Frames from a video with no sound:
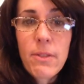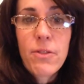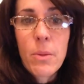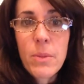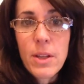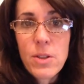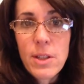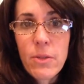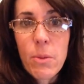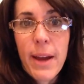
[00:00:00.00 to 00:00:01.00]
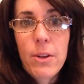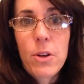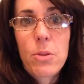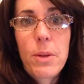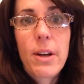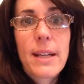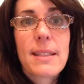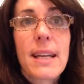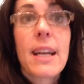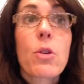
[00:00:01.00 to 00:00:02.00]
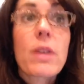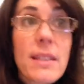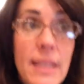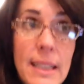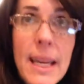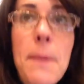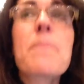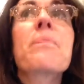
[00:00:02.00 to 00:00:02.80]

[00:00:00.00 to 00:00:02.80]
from those different micro communities, and increasingly